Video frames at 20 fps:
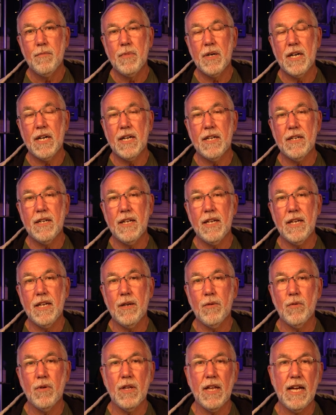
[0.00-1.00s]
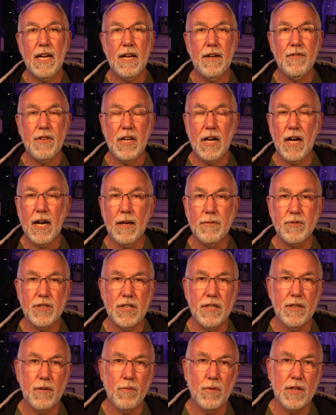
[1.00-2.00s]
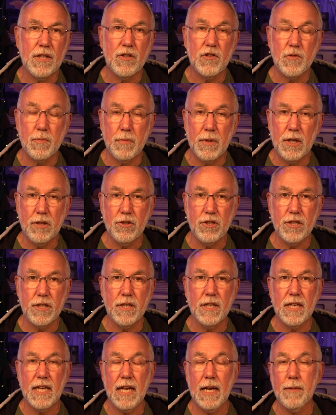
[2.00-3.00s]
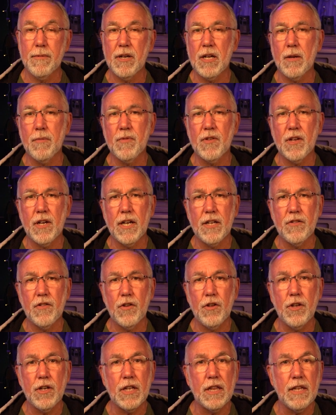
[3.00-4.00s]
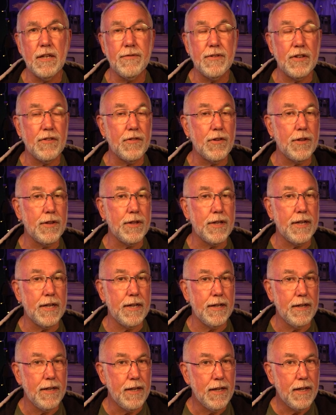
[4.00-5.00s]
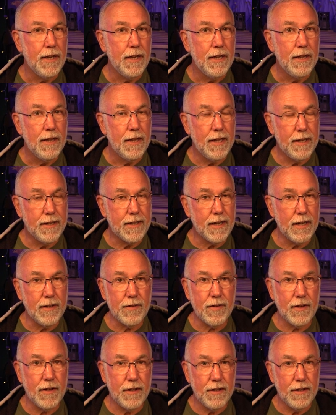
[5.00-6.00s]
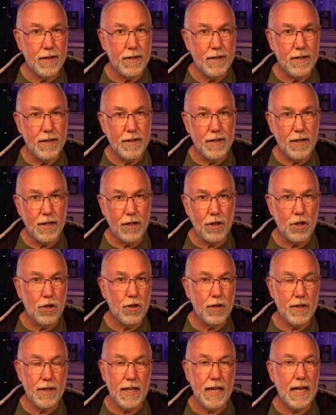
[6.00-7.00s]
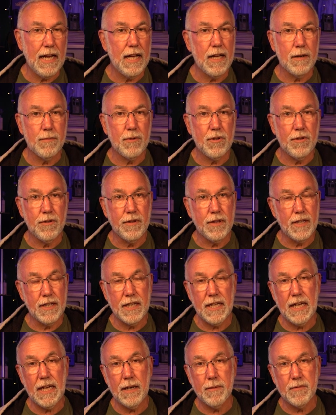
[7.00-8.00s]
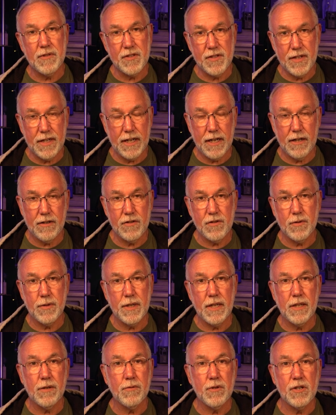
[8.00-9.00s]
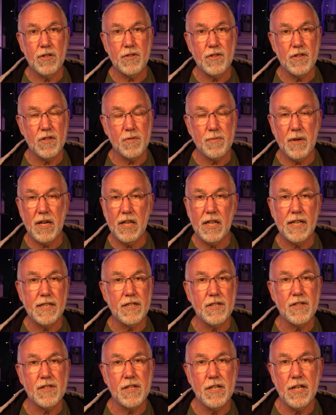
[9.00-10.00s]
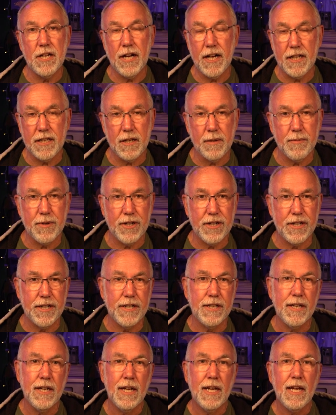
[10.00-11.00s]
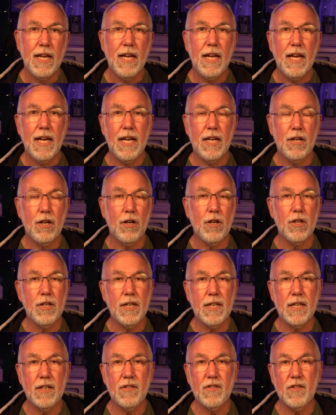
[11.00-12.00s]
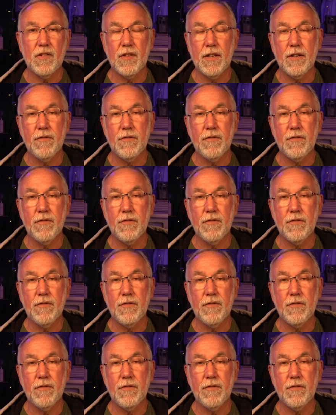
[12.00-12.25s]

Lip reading: but it will have the option that when there's motion, the camera comes on, so you can leave it so that it doesn't alert the animal that the camera's there. So in other words, the spotlight does not come on, and all you get is this